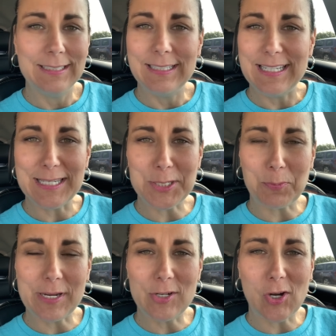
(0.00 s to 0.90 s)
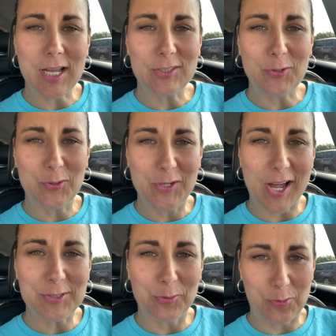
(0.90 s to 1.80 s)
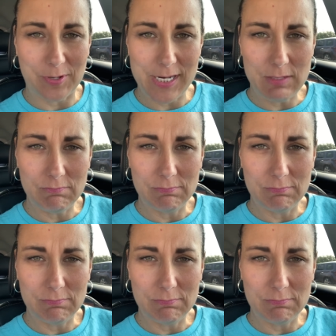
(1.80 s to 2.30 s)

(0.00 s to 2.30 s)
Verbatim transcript: Is it to bring God, God glory?